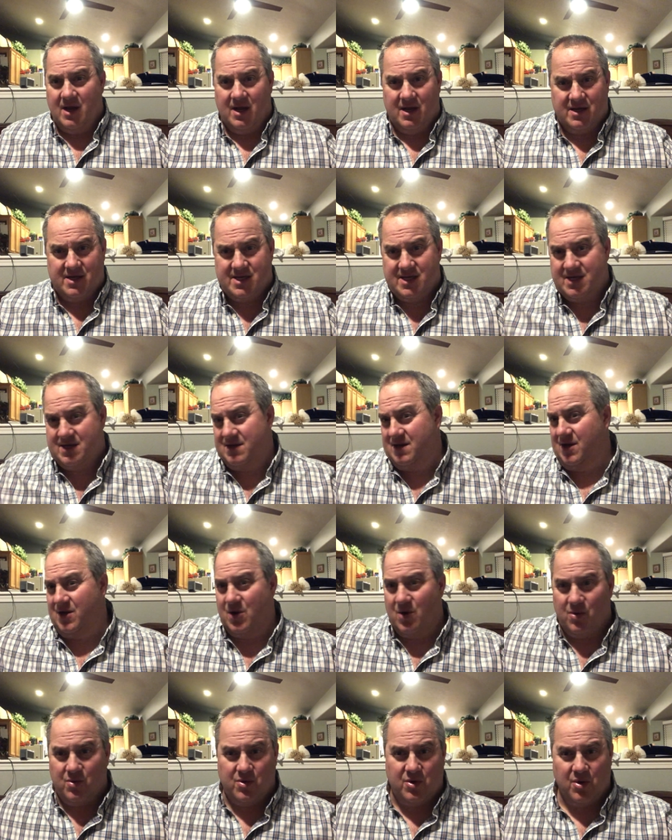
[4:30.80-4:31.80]
and you
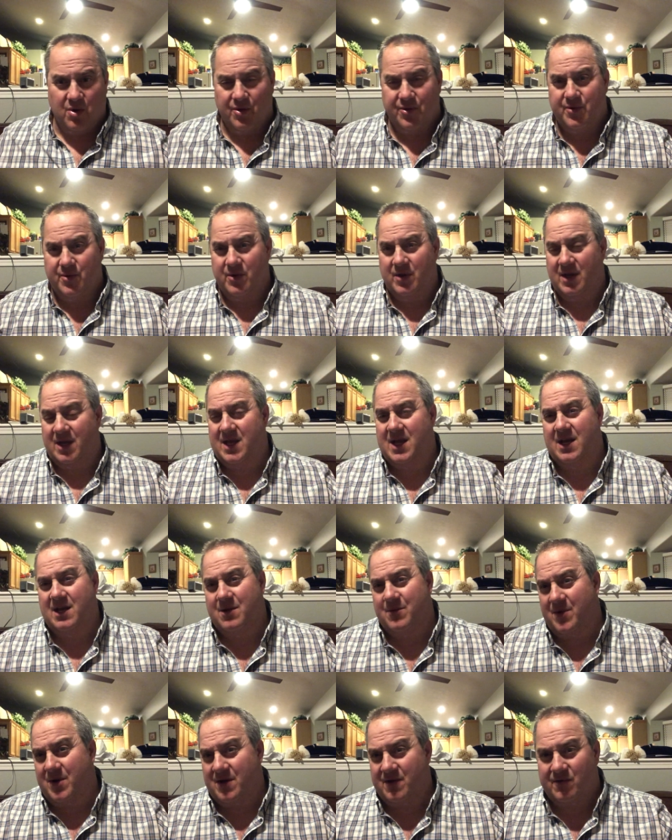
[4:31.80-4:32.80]
know go through the
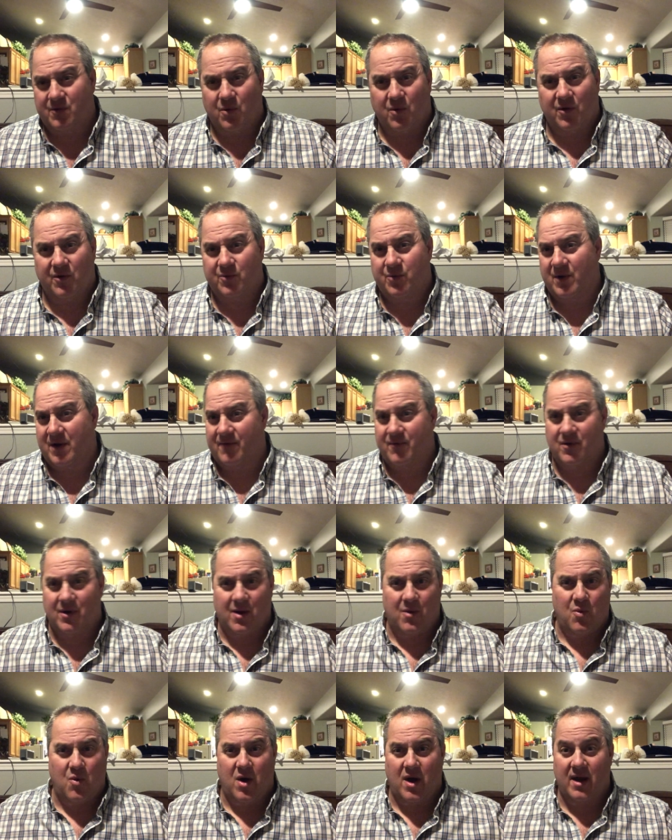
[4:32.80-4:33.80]
kingdom on His horse
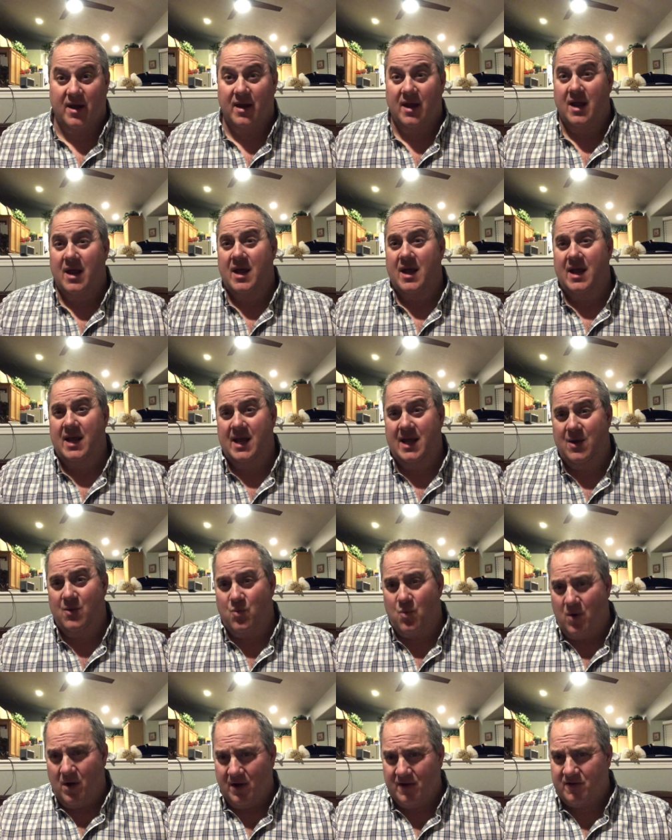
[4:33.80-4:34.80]
whenever I want. He
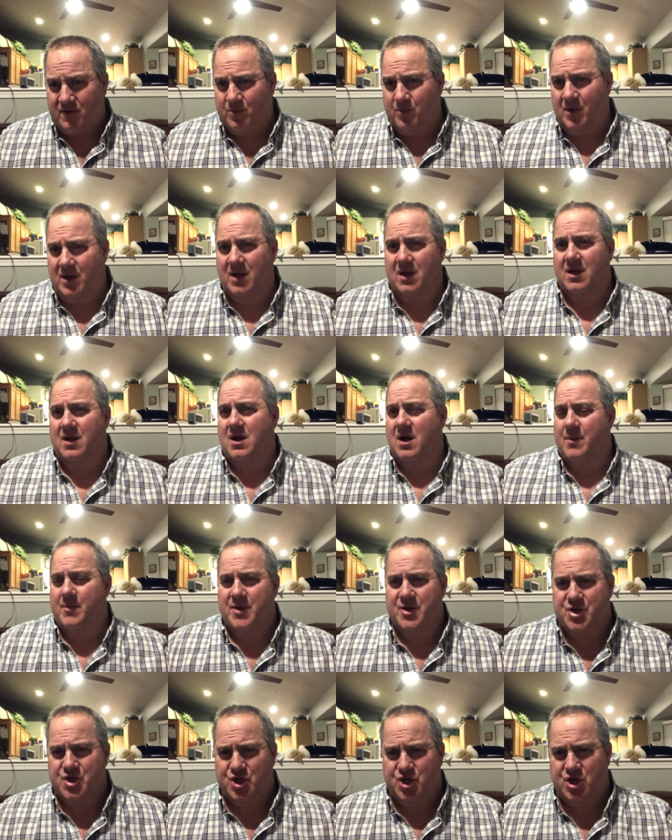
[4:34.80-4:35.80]
wants me to
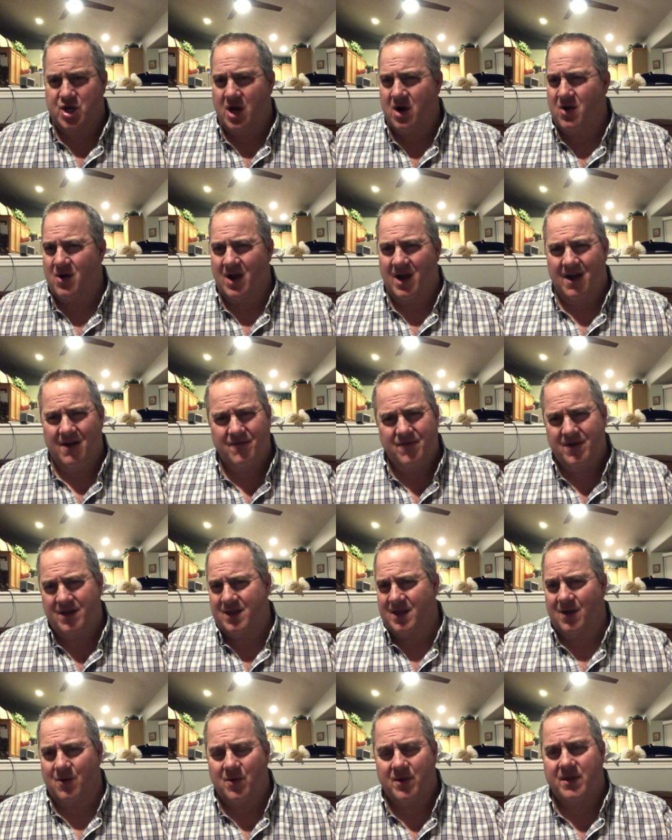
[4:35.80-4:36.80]
come and share
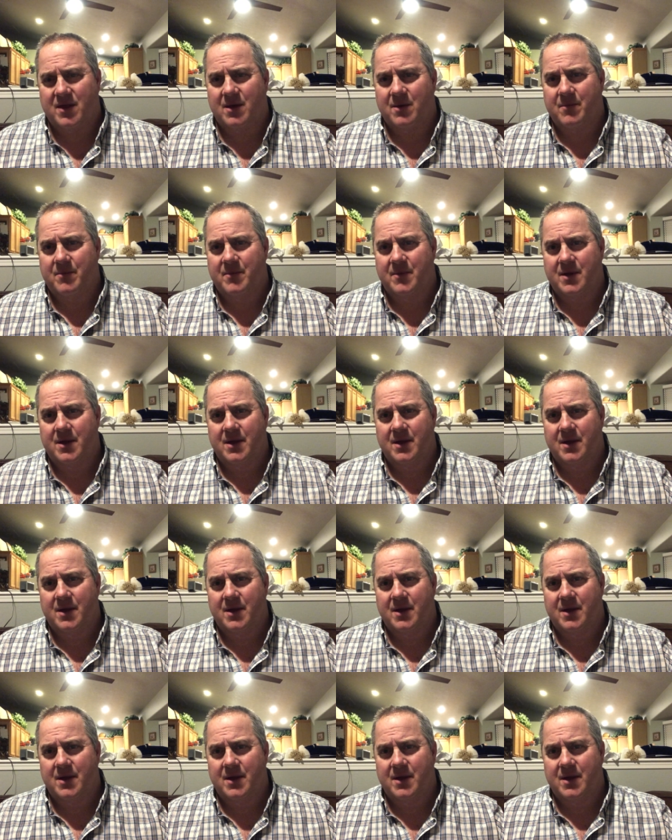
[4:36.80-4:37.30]
everything with Him.